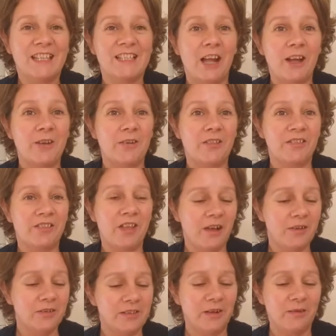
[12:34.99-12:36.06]
So
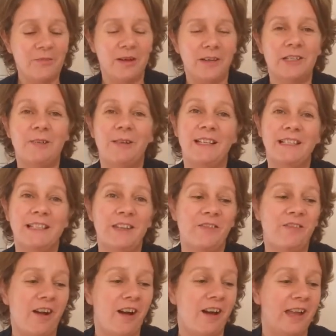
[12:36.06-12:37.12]
those are my
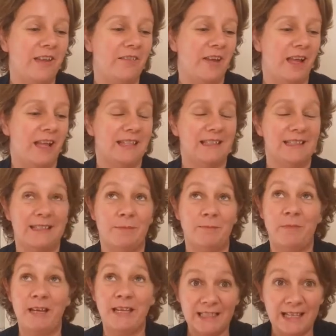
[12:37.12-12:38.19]
twenty-five
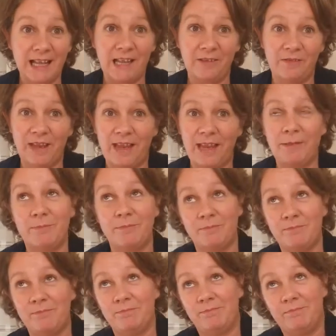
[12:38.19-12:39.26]
money saving,